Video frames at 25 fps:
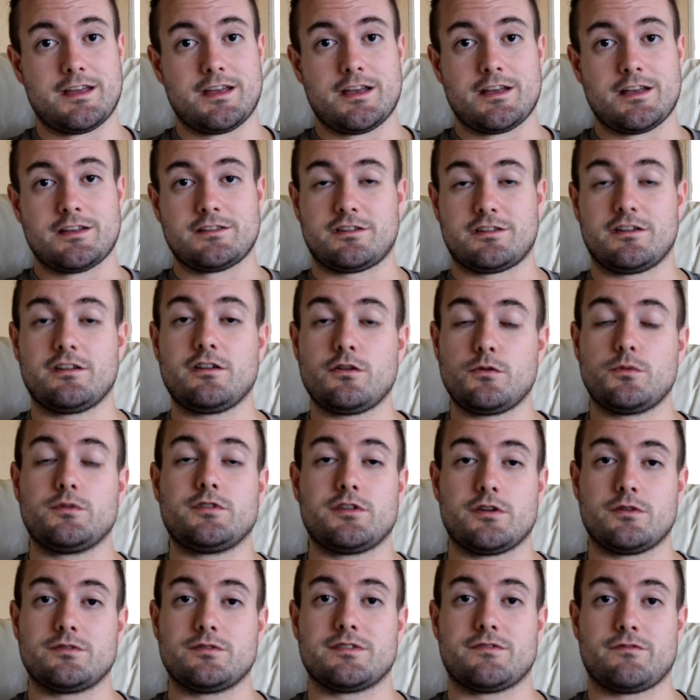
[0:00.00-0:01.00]
So you would
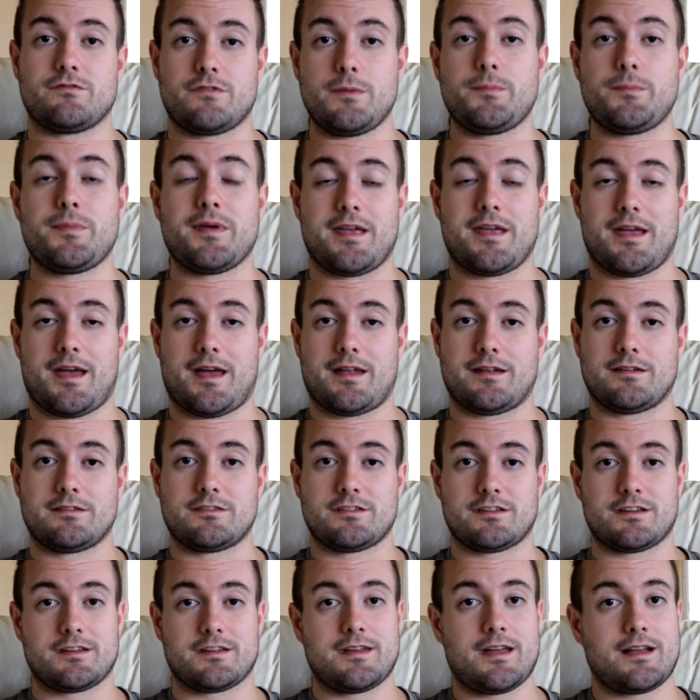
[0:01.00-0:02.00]
use a VPN
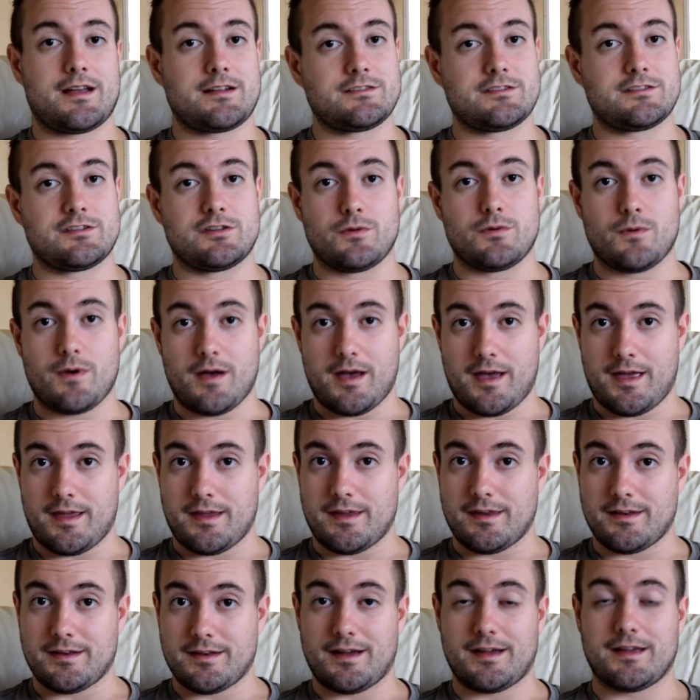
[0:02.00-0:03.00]
to connect to a
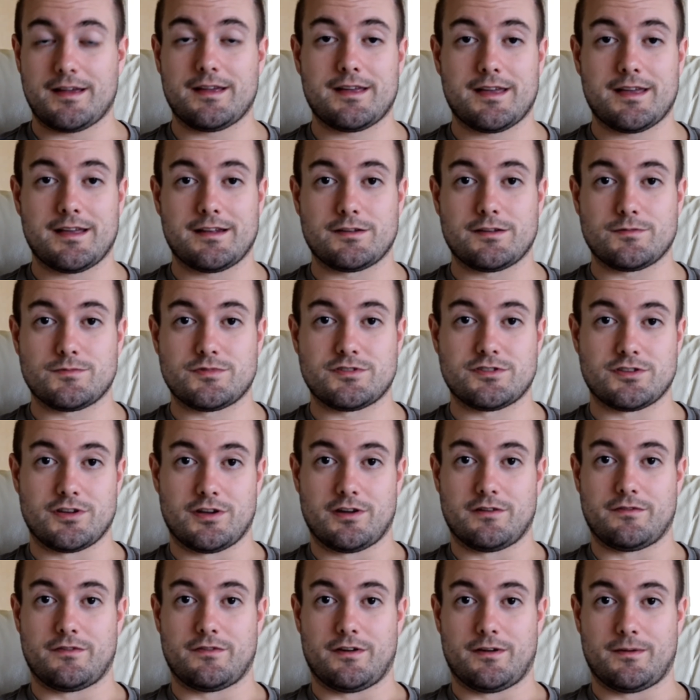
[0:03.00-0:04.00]
United Kingdom
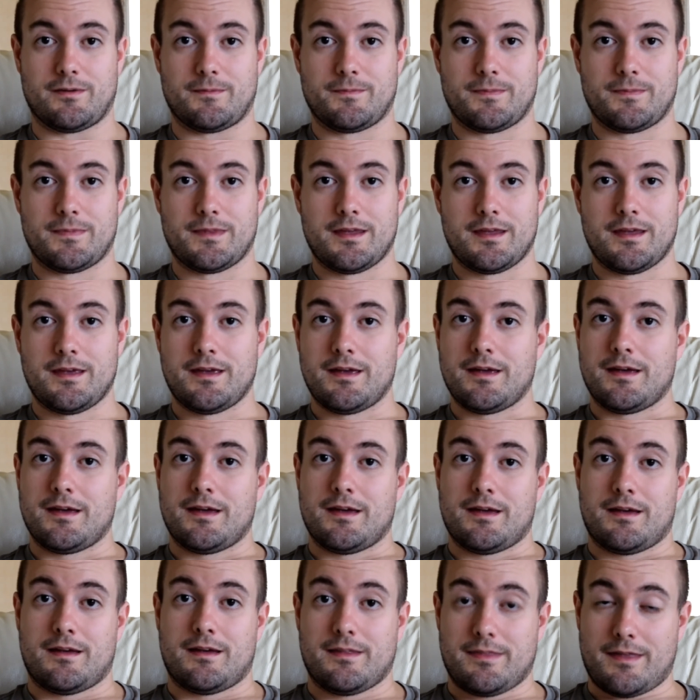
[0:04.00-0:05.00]
server.
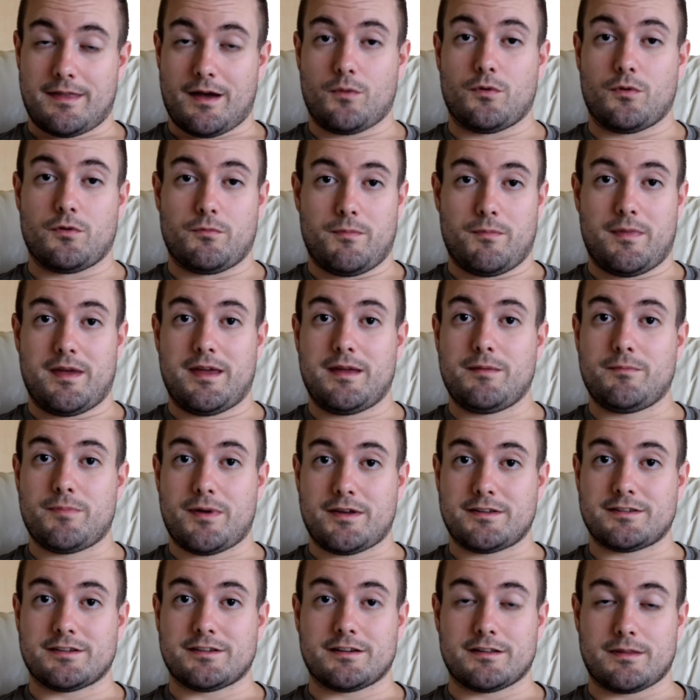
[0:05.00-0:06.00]
That would mean
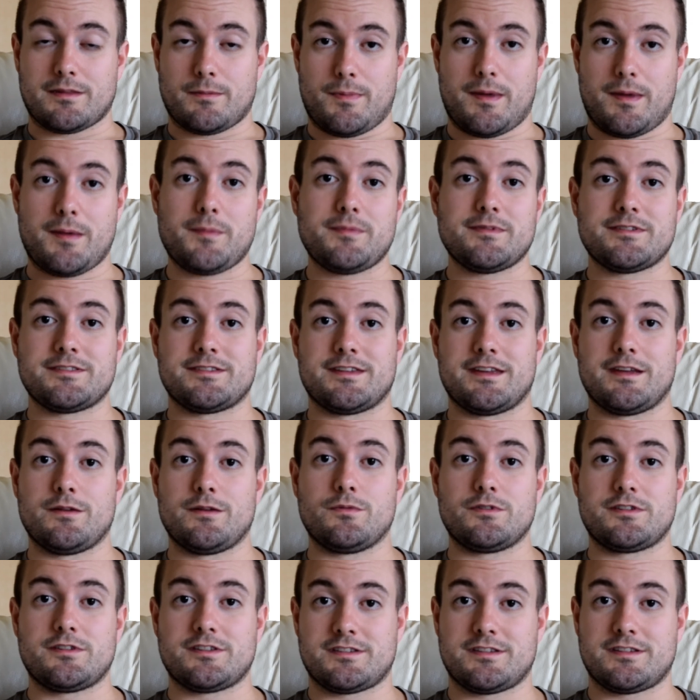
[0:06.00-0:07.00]
basically the BBC
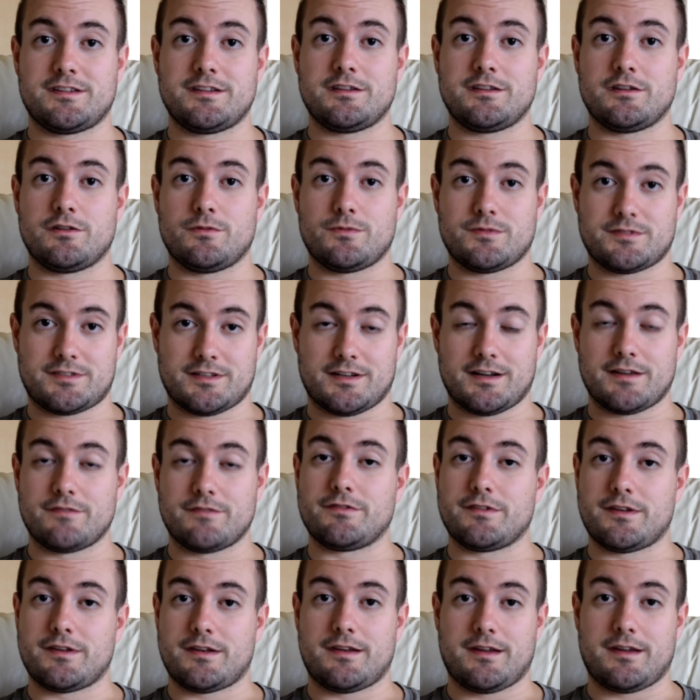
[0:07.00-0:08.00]
would see you as
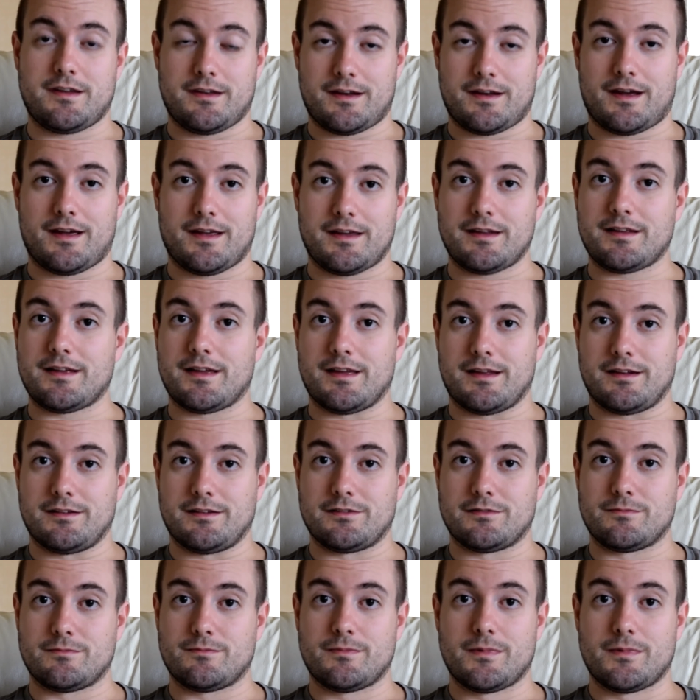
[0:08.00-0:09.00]
living in the United
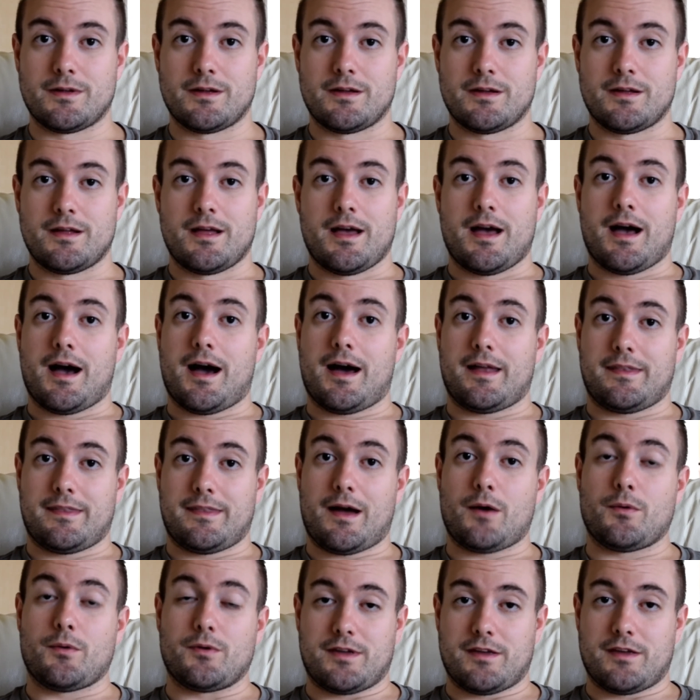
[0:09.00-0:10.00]
Kingdom and
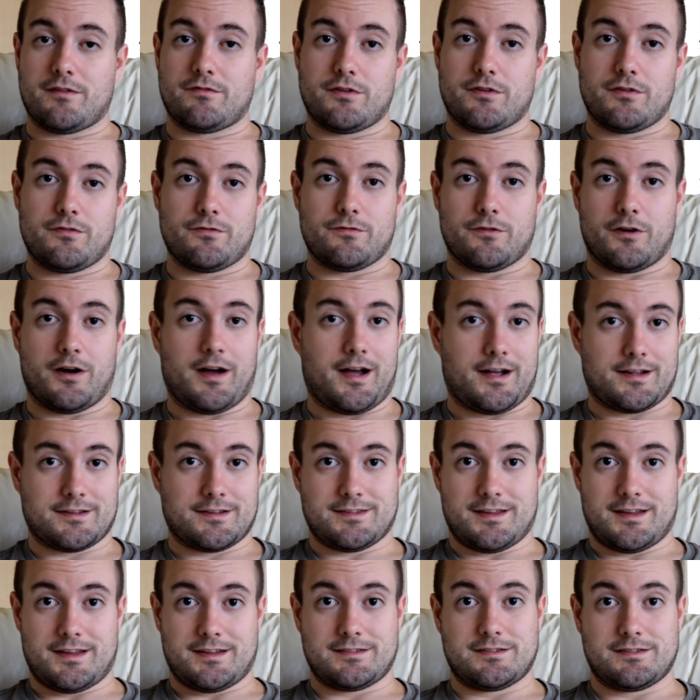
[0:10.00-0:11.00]
that would give you full
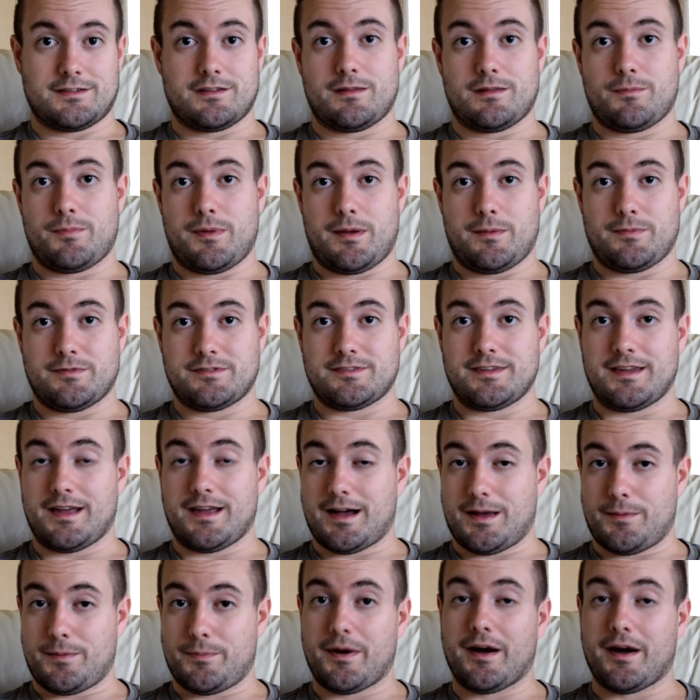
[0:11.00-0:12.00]
access to the BBC
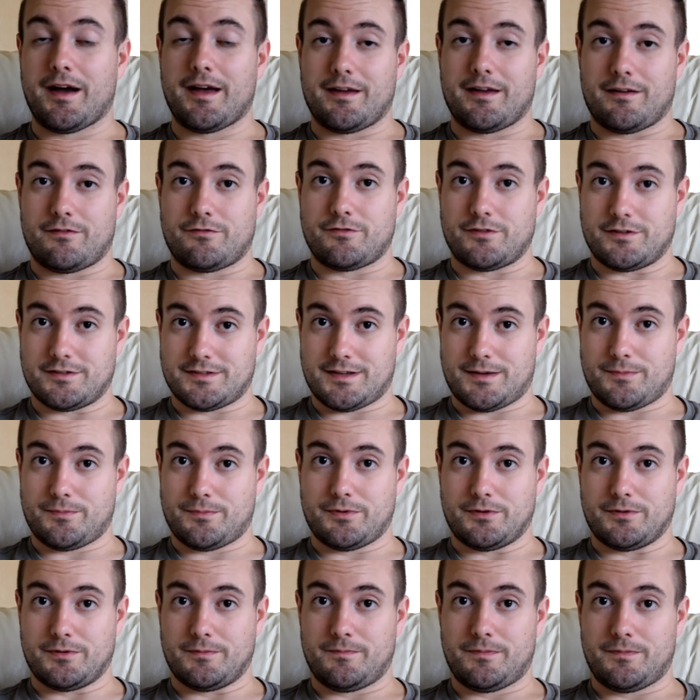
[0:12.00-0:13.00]
iPlayer, for
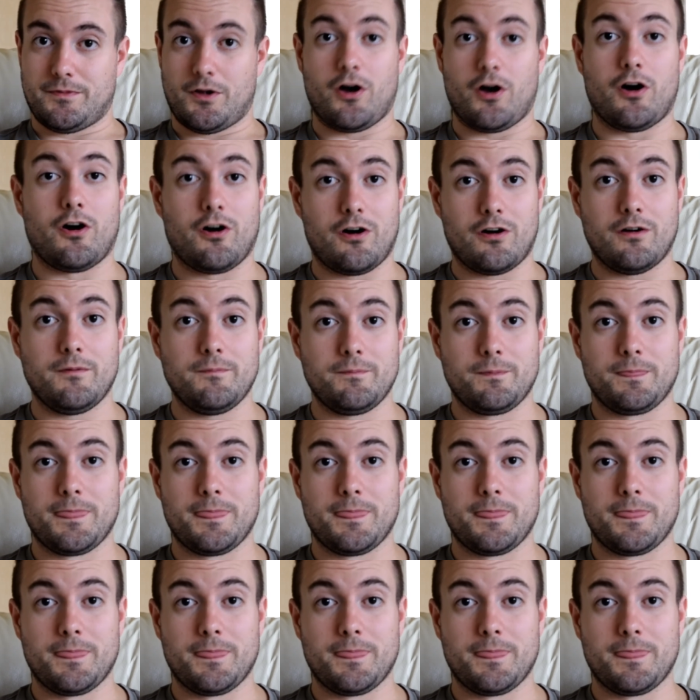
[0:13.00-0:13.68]
example. Or